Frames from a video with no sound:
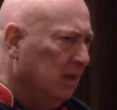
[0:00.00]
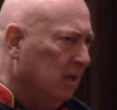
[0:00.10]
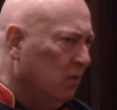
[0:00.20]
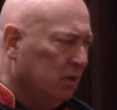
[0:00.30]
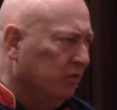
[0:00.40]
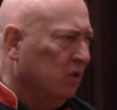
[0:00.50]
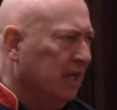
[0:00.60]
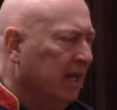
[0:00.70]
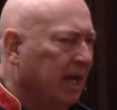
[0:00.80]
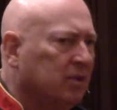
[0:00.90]

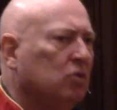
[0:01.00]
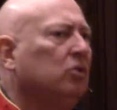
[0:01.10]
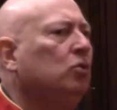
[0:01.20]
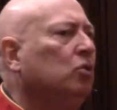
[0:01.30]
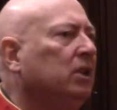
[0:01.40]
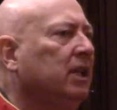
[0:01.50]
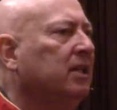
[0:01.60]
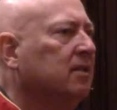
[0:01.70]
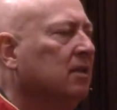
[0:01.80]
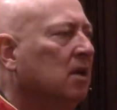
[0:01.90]
I saw 2
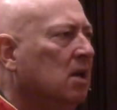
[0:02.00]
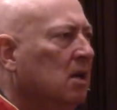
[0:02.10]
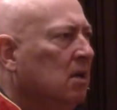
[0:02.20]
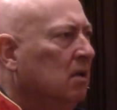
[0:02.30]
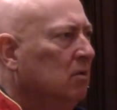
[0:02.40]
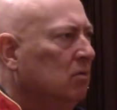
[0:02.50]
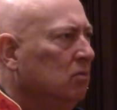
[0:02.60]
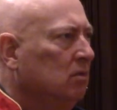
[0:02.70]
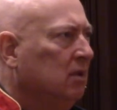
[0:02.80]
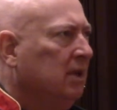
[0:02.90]
kids,
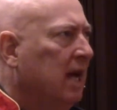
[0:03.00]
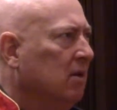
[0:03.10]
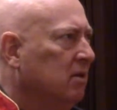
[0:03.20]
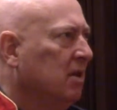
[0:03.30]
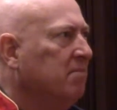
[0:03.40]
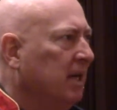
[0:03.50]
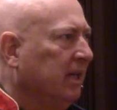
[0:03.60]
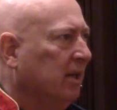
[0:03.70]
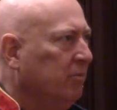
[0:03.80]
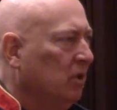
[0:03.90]
Carlos and
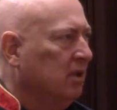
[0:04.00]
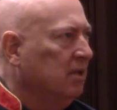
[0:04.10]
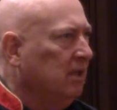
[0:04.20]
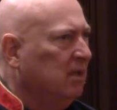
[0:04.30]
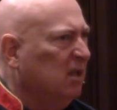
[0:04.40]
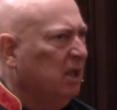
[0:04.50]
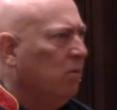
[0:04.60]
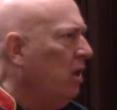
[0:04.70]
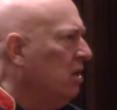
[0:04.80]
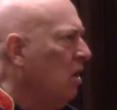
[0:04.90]
Maria, brother and sister. They
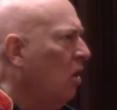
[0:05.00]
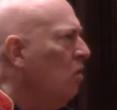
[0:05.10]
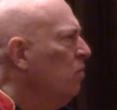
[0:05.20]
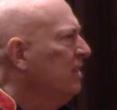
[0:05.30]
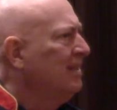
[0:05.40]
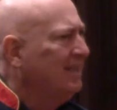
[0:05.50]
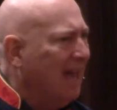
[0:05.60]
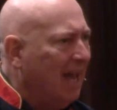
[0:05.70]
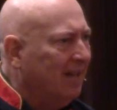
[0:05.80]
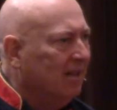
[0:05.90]
were always
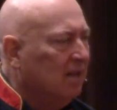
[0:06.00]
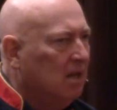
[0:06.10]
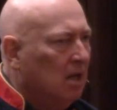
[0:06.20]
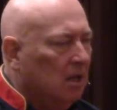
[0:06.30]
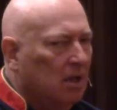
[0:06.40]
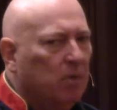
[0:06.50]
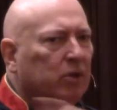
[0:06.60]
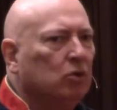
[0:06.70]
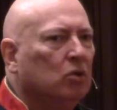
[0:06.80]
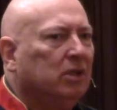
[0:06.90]
sad. I went
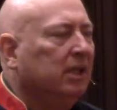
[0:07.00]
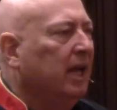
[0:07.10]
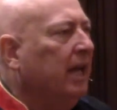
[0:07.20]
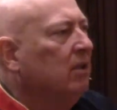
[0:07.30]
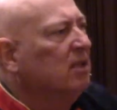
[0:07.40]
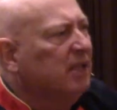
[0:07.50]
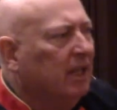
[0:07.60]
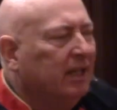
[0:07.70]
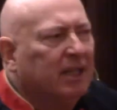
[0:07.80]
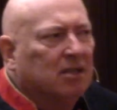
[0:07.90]
to the director, I said,
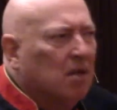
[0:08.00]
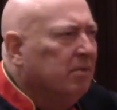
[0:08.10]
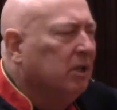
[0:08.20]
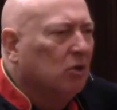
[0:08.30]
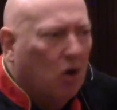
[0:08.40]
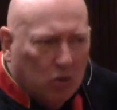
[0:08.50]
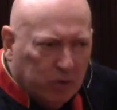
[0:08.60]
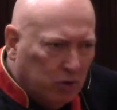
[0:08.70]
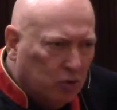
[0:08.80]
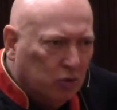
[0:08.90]
there's something wrong
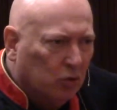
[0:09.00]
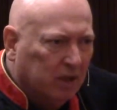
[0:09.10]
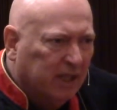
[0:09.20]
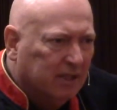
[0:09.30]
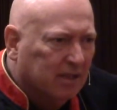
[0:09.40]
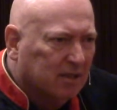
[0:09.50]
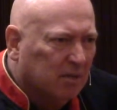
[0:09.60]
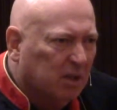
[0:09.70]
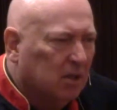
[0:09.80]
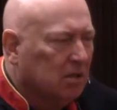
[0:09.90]
with those 2 kids. I said,
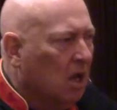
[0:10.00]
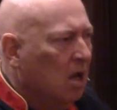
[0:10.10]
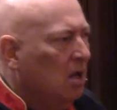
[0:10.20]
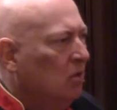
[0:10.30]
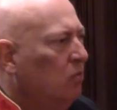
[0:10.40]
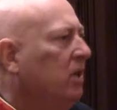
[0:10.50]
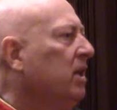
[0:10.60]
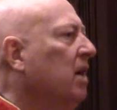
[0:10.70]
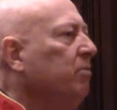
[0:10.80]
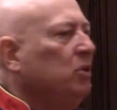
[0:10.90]
because when they
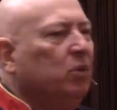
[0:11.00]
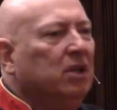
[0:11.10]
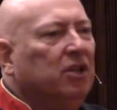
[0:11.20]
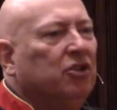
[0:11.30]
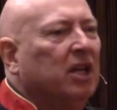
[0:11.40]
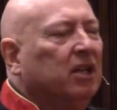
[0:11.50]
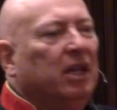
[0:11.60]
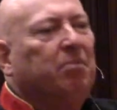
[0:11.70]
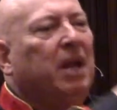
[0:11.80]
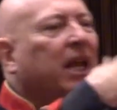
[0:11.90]
are between each other,
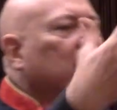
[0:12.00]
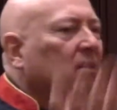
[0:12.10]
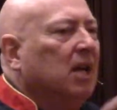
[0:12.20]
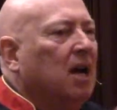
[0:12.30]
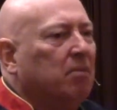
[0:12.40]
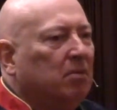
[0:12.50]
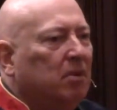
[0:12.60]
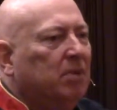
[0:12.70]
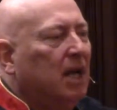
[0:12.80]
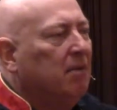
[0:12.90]
they play their ground, blah, blah,
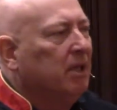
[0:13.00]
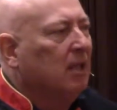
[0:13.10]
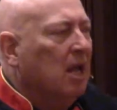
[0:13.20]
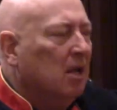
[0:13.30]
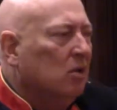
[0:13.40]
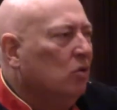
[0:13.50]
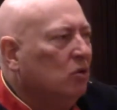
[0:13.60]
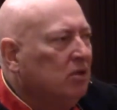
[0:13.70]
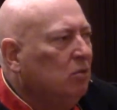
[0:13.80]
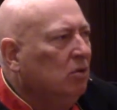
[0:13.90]
blah. But
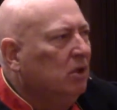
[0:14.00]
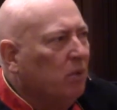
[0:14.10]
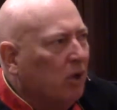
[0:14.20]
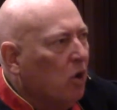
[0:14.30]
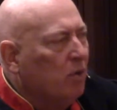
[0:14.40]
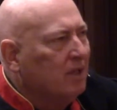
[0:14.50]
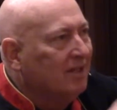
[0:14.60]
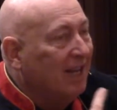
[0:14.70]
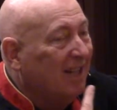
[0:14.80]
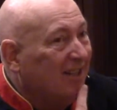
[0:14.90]
those 2, they were always
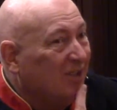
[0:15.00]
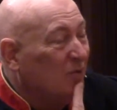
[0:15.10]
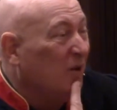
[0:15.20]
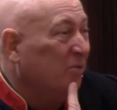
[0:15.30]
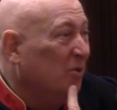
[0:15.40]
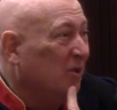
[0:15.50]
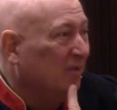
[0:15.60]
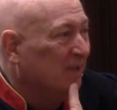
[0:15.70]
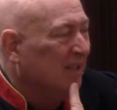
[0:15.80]
sad. I said, well, Bruno,